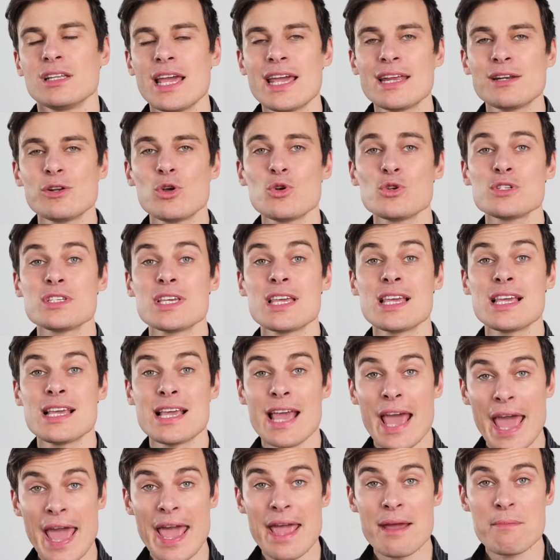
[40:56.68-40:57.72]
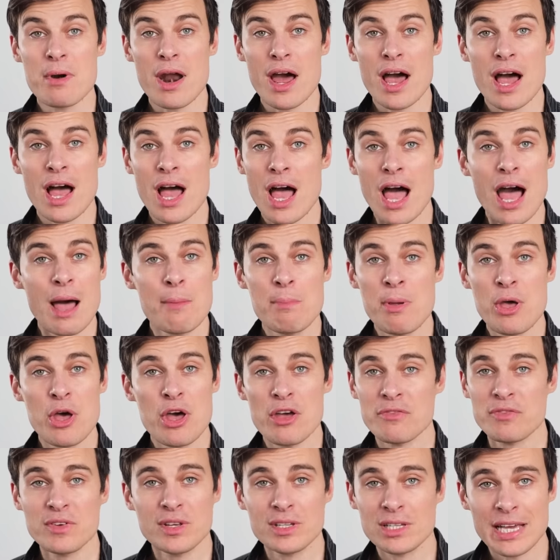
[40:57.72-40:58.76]
Landlords in Canberra are
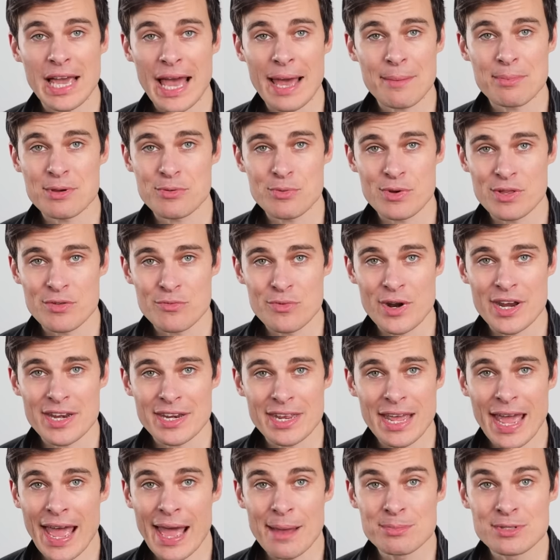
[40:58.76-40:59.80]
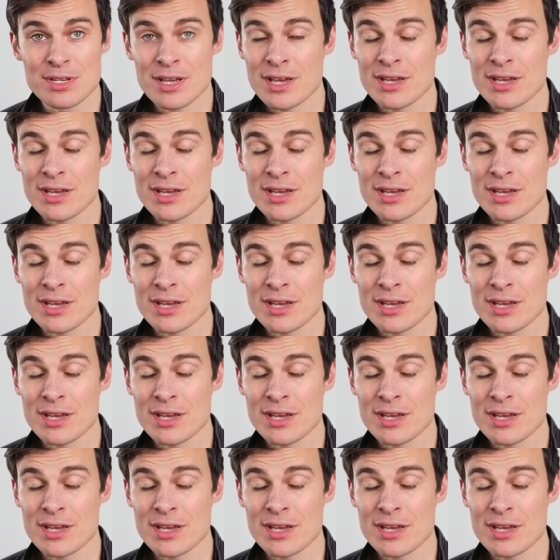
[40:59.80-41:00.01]
perfectly happy with rent caps